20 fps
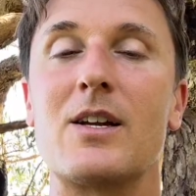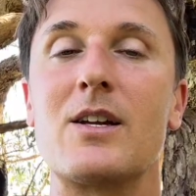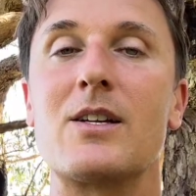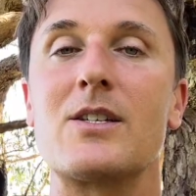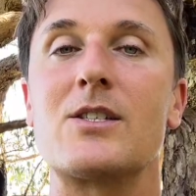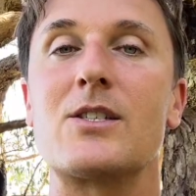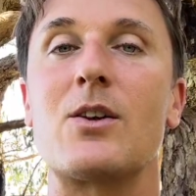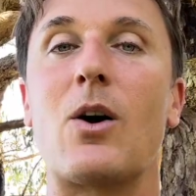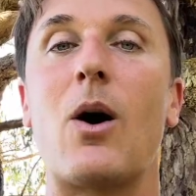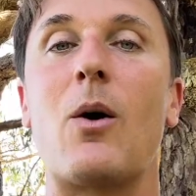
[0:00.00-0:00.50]

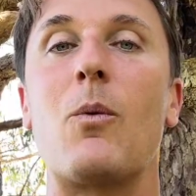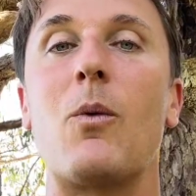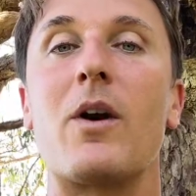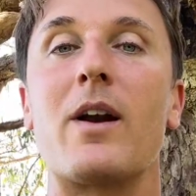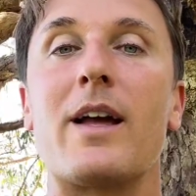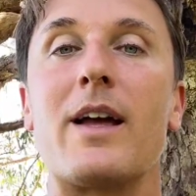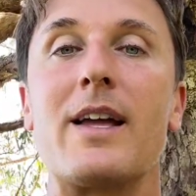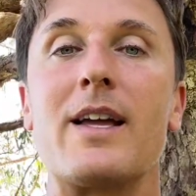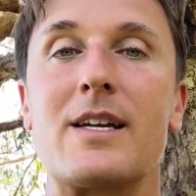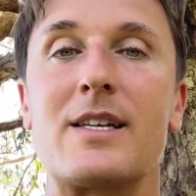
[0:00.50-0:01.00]
So I want
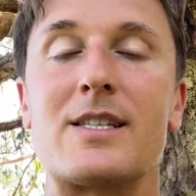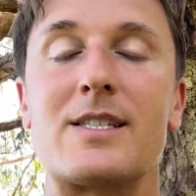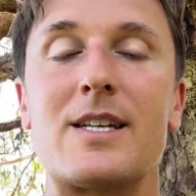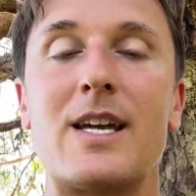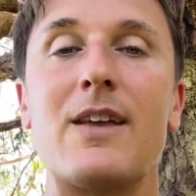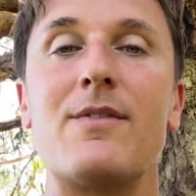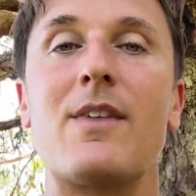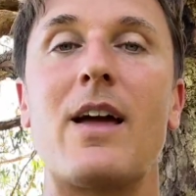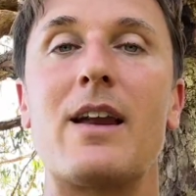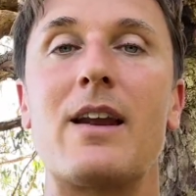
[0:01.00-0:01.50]
to
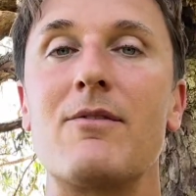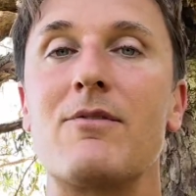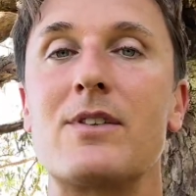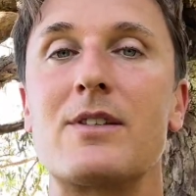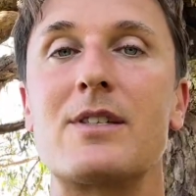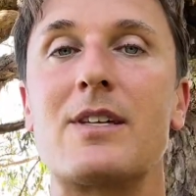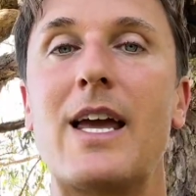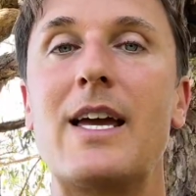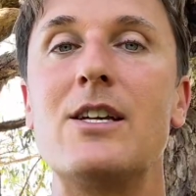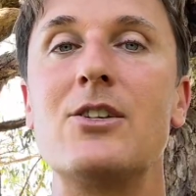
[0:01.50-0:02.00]
extend that
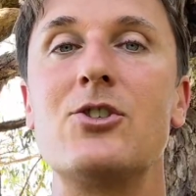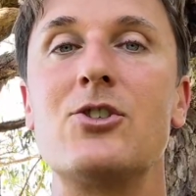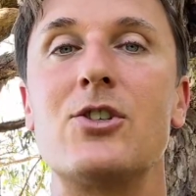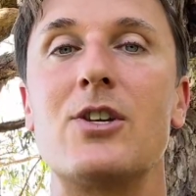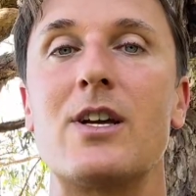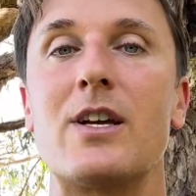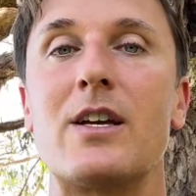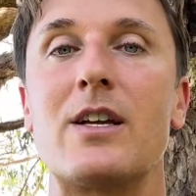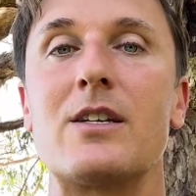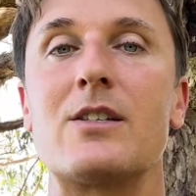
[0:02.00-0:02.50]

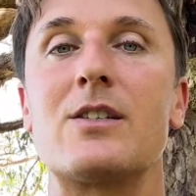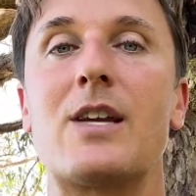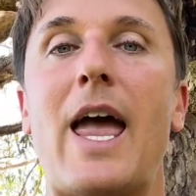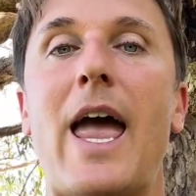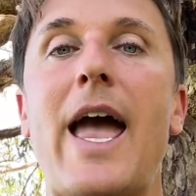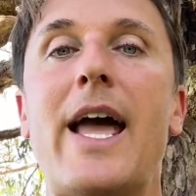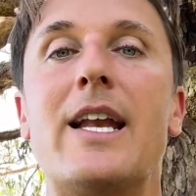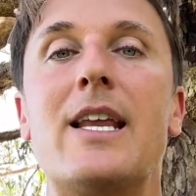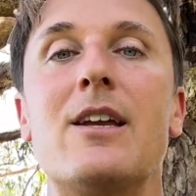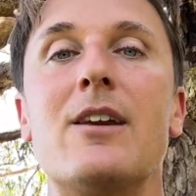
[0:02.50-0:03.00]
invitation to
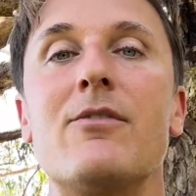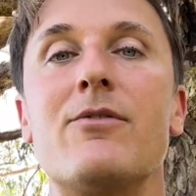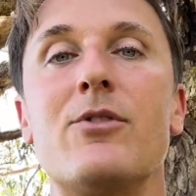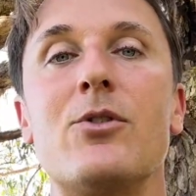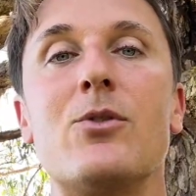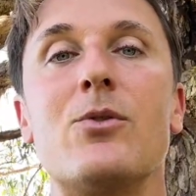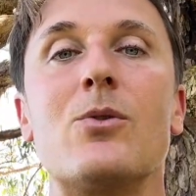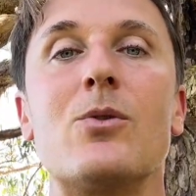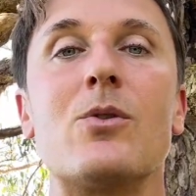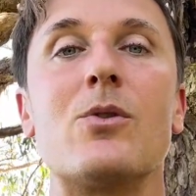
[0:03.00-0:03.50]
any of
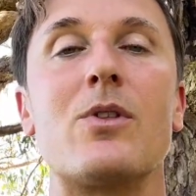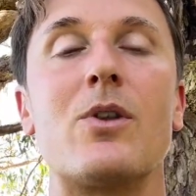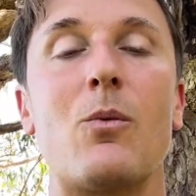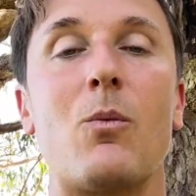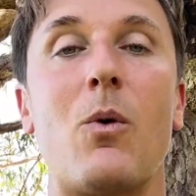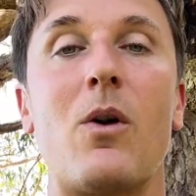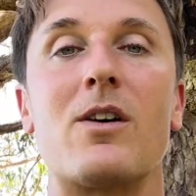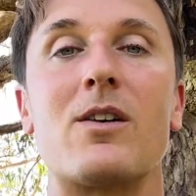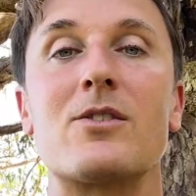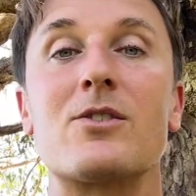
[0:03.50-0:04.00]
you that
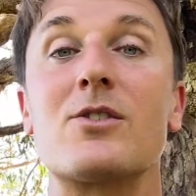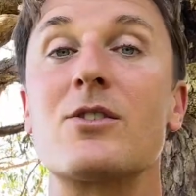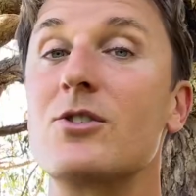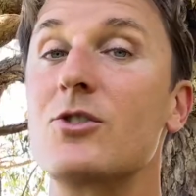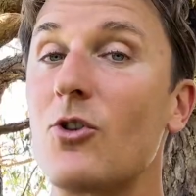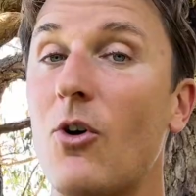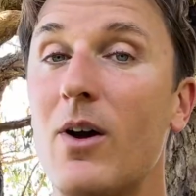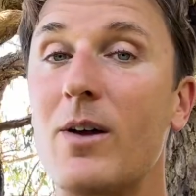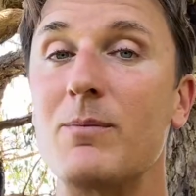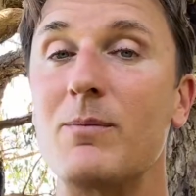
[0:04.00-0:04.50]
want to
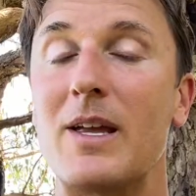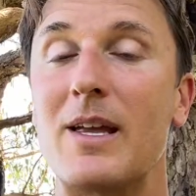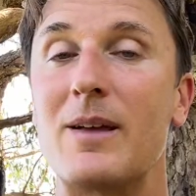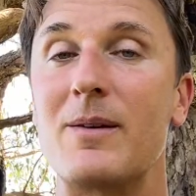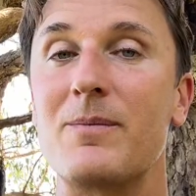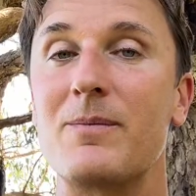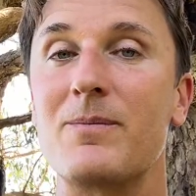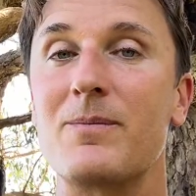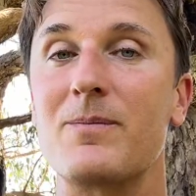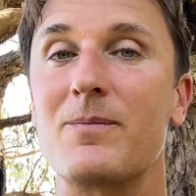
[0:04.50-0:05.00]
join me.
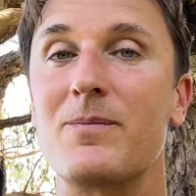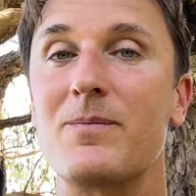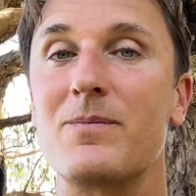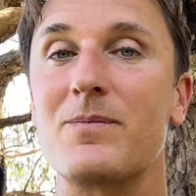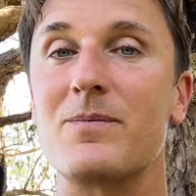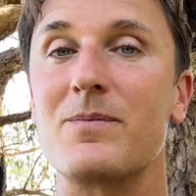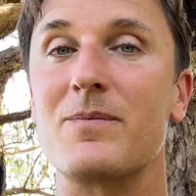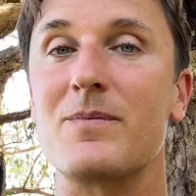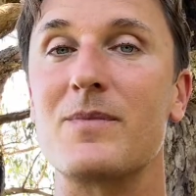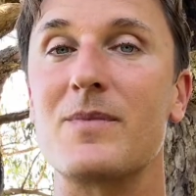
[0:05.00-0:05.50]

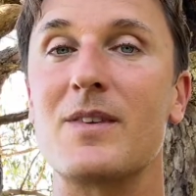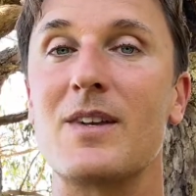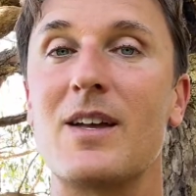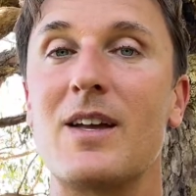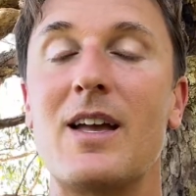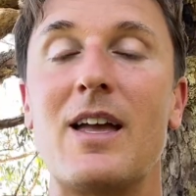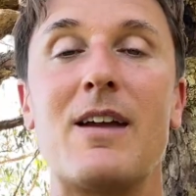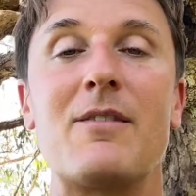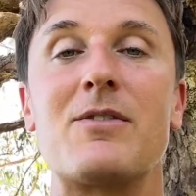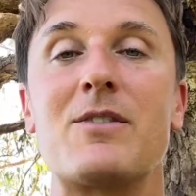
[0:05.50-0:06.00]

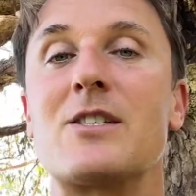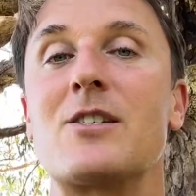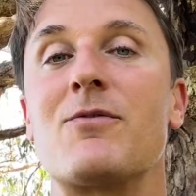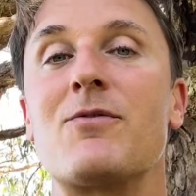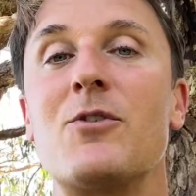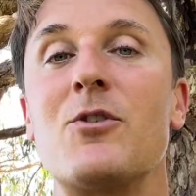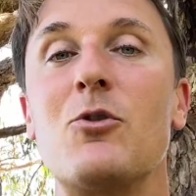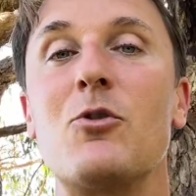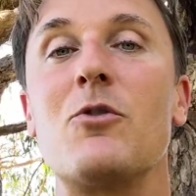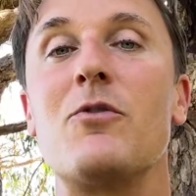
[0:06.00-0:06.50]
If it's a
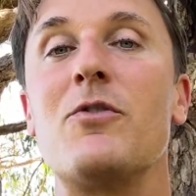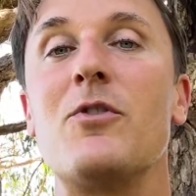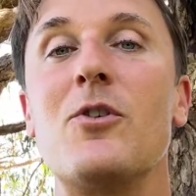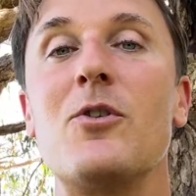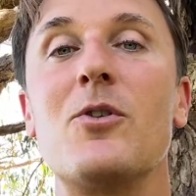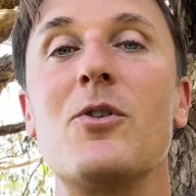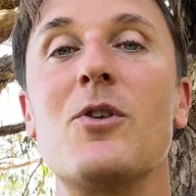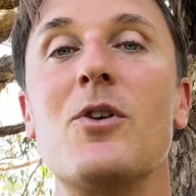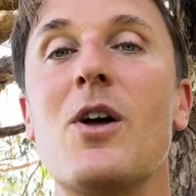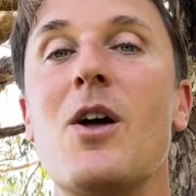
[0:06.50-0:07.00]
few of
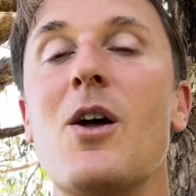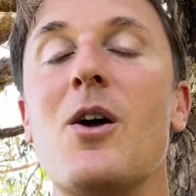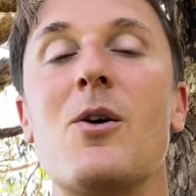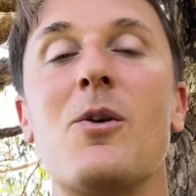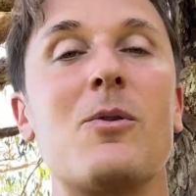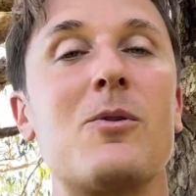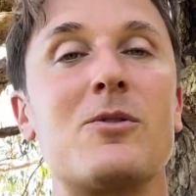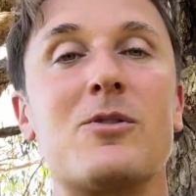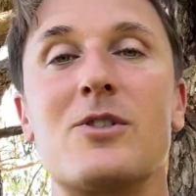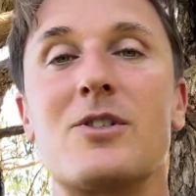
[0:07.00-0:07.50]
you,
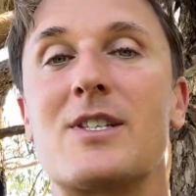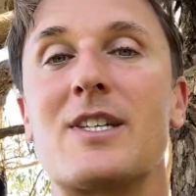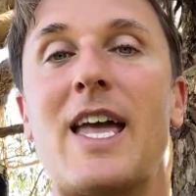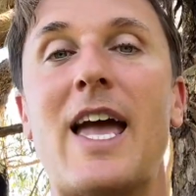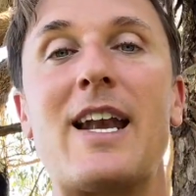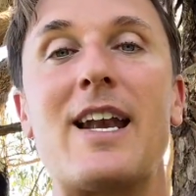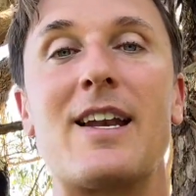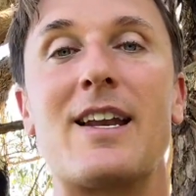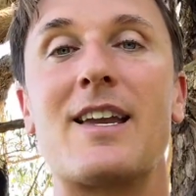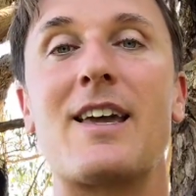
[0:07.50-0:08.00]
we'll just
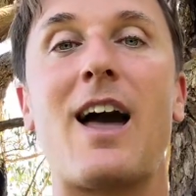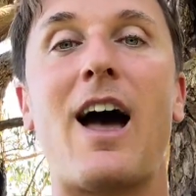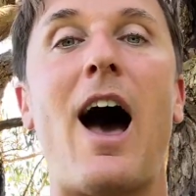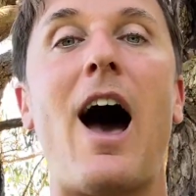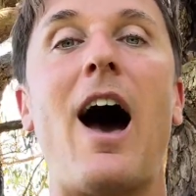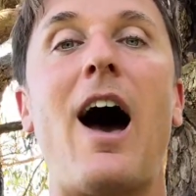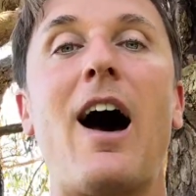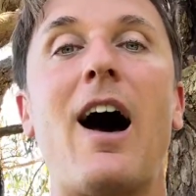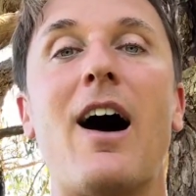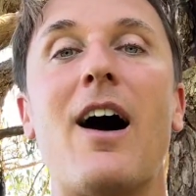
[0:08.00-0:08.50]
get in a
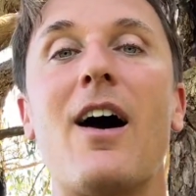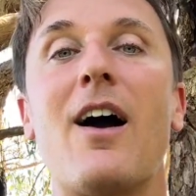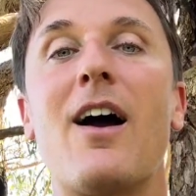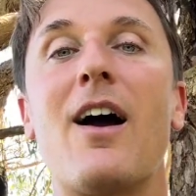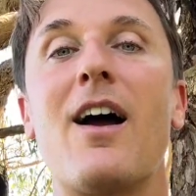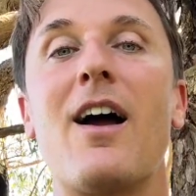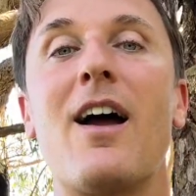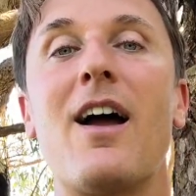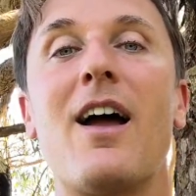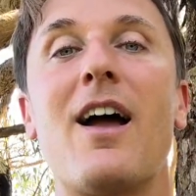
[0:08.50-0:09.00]
car
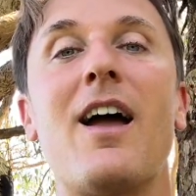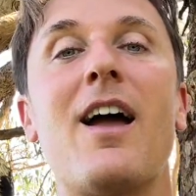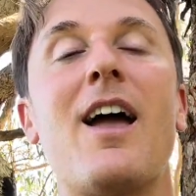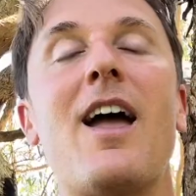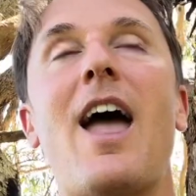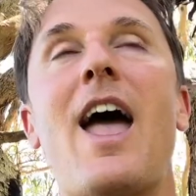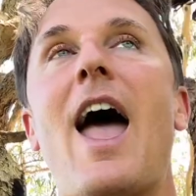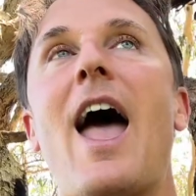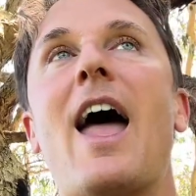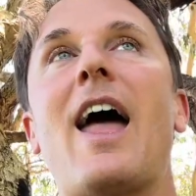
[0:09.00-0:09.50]

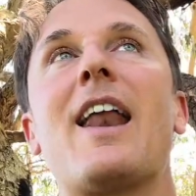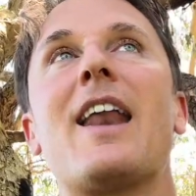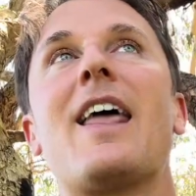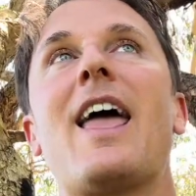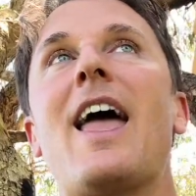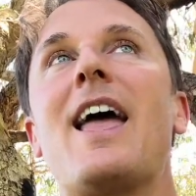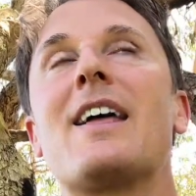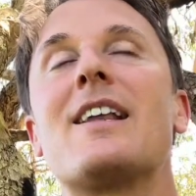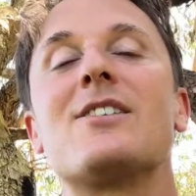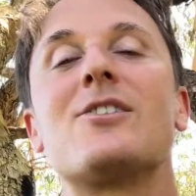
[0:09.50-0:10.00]
and
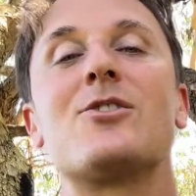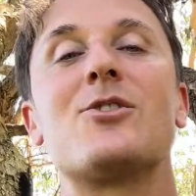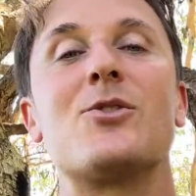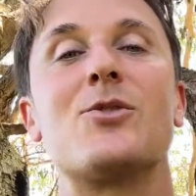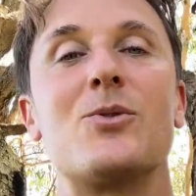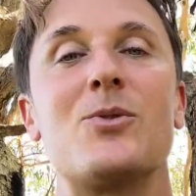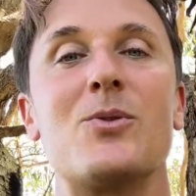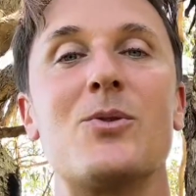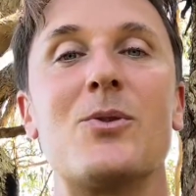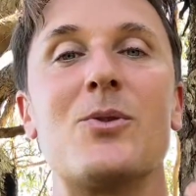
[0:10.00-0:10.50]
head
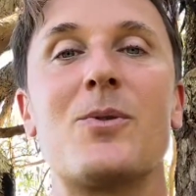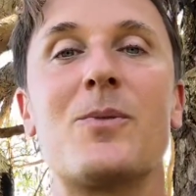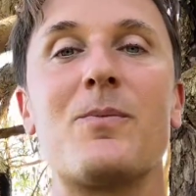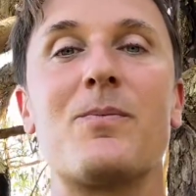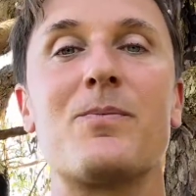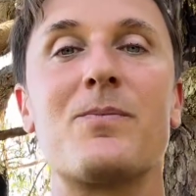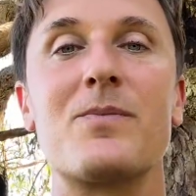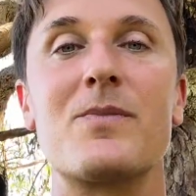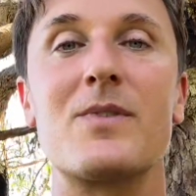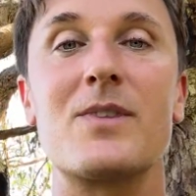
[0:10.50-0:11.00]
to
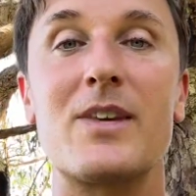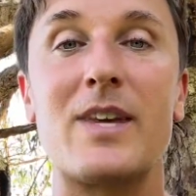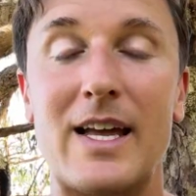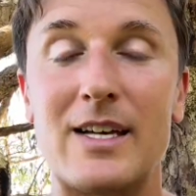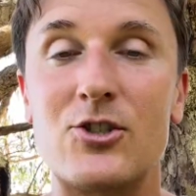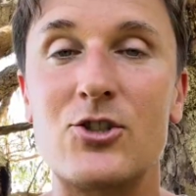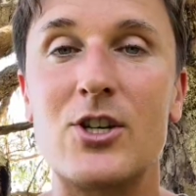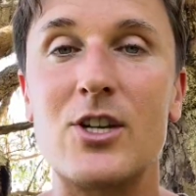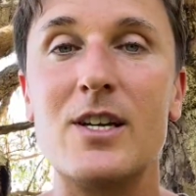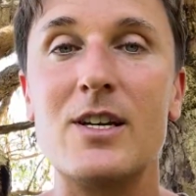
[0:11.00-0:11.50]

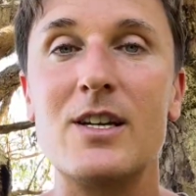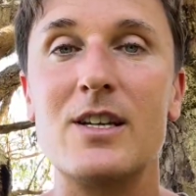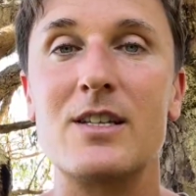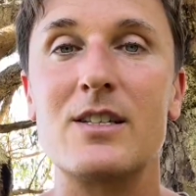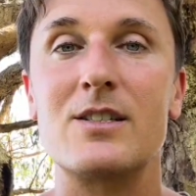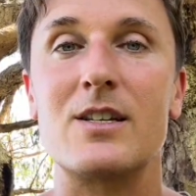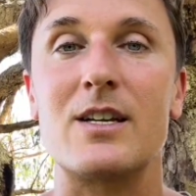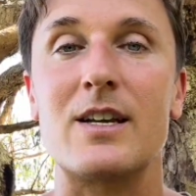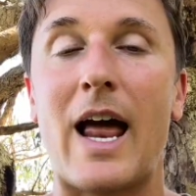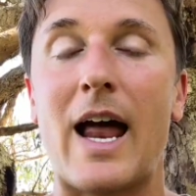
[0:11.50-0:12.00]
Kenchi,
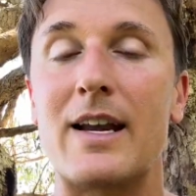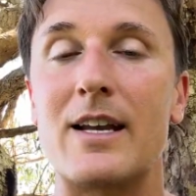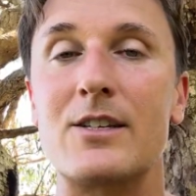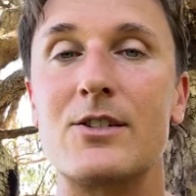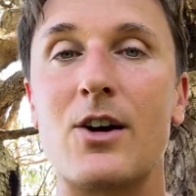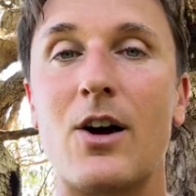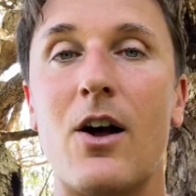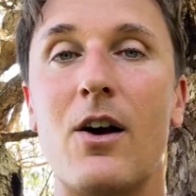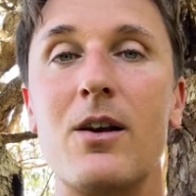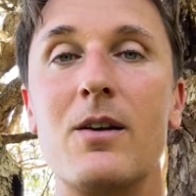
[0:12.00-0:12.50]
to
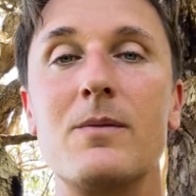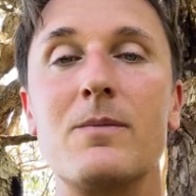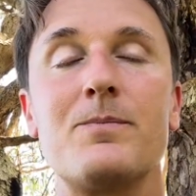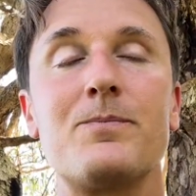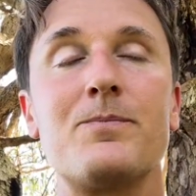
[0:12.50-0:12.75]
Nainital,